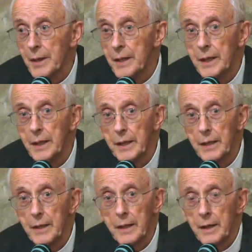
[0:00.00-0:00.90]

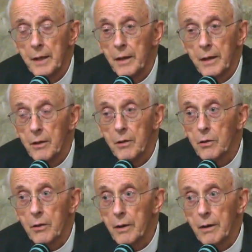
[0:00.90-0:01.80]
He
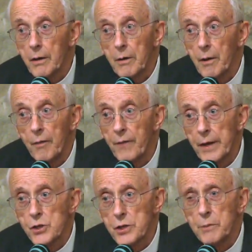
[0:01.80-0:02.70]

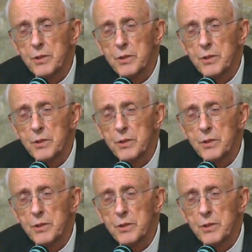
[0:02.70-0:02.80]
eventually